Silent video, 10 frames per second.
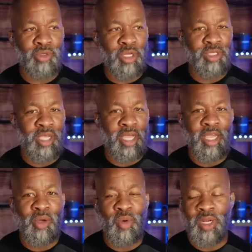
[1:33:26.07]
I was gonna say,
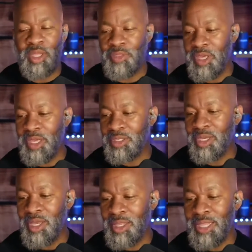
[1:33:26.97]
I think one of the
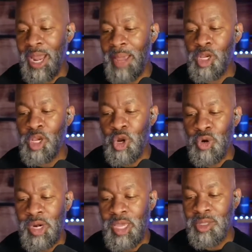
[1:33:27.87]
things that I'm
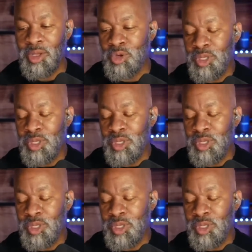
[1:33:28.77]
learning.